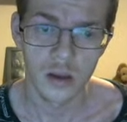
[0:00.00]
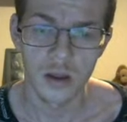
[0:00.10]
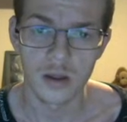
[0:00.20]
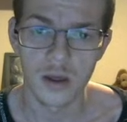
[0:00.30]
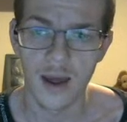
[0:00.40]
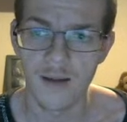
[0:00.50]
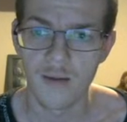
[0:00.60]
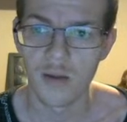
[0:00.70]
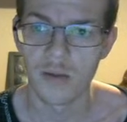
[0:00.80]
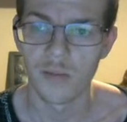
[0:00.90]
Yeah,
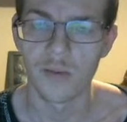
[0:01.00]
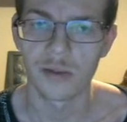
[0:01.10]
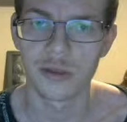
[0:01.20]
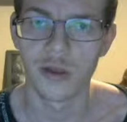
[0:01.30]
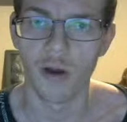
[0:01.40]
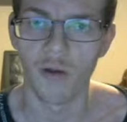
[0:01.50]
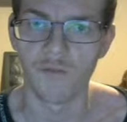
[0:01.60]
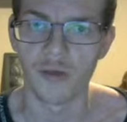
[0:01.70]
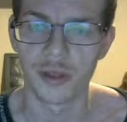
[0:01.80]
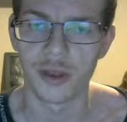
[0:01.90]
but
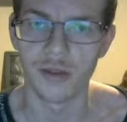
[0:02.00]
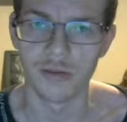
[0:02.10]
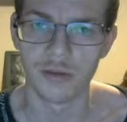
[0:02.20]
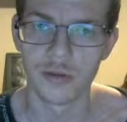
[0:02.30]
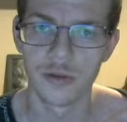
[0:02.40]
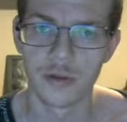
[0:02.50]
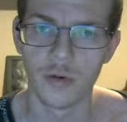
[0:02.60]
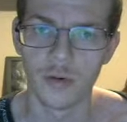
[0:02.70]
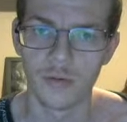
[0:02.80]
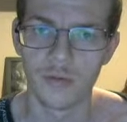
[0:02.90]
obviously
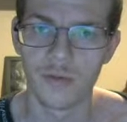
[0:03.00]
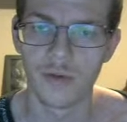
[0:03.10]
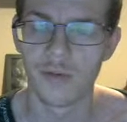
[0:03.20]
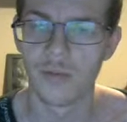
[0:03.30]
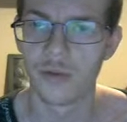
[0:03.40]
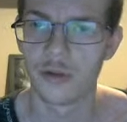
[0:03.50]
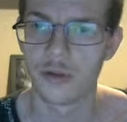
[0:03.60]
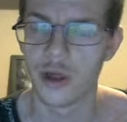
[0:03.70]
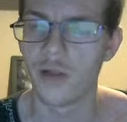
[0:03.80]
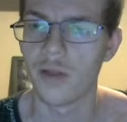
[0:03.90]
your
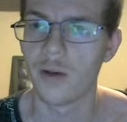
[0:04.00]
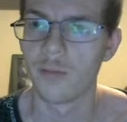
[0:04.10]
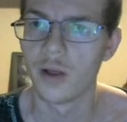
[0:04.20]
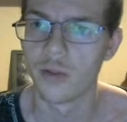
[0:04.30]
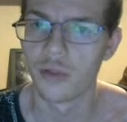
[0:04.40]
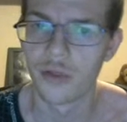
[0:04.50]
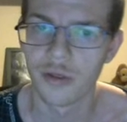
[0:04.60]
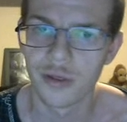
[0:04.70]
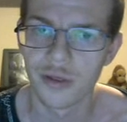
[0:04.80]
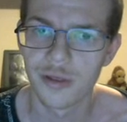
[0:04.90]

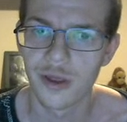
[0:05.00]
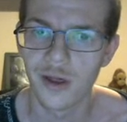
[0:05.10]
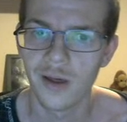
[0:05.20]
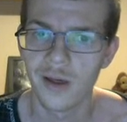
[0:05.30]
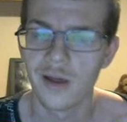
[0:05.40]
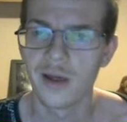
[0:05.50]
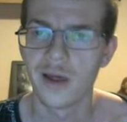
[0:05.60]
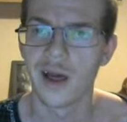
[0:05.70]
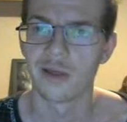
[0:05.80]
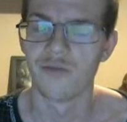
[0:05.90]
JLIWheels
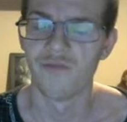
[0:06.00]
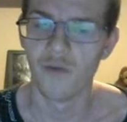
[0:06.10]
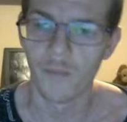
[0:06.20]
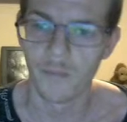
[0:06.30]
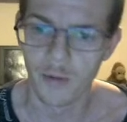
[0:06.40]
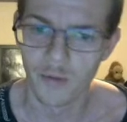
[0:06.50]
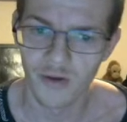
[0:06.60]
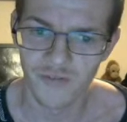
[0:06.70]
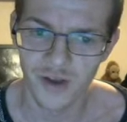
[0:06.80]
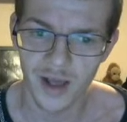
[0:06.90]
hasn't thought Bruno
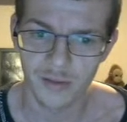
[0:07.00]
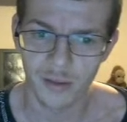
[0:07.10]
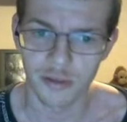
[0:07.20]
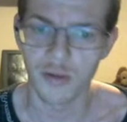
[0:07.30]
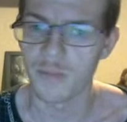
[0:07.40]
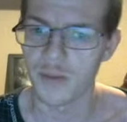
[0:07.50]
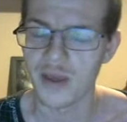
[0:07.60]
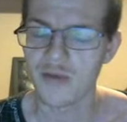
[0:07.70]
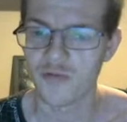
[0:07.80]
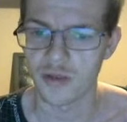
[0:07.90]
Fernandes, so it'd be
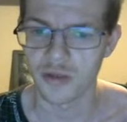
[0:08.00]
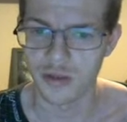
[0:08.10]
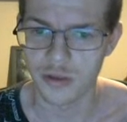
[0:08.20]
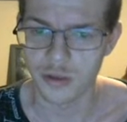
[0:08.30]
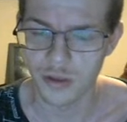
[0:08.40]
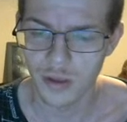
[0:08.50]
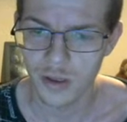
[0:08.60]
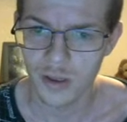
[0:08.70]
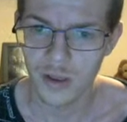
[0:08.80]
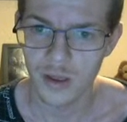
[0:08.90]
interesting to
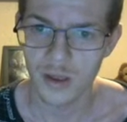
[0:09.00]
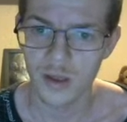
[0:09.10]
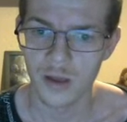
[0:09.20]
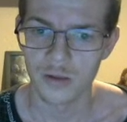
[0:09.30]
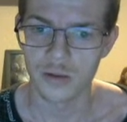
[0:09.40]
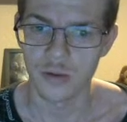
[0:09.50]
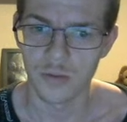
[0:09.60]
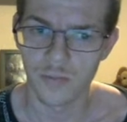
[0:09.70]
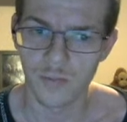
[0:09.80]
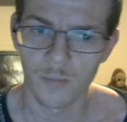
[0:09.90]

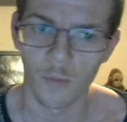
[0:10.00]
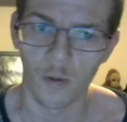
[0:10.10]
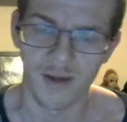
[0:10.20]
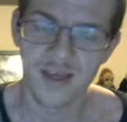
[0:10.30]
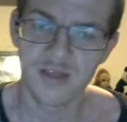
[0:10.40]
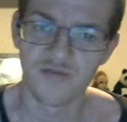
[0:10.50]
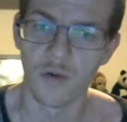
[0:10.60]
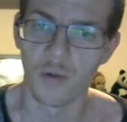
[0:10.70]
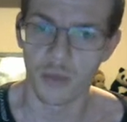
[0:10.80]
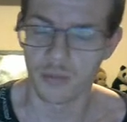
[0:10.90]
what his
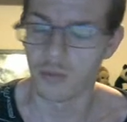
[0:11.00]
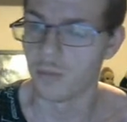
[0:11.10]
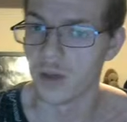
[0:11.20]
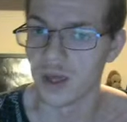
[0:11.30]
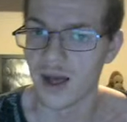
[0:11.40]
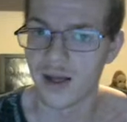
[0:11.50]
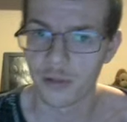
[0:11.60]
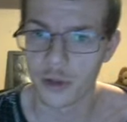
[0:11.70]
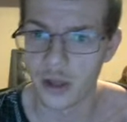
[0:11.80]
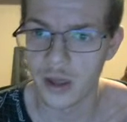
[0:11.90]
thoughts would be,
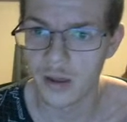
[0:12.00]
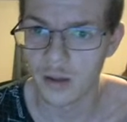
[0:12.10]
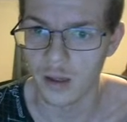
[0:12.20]
actually.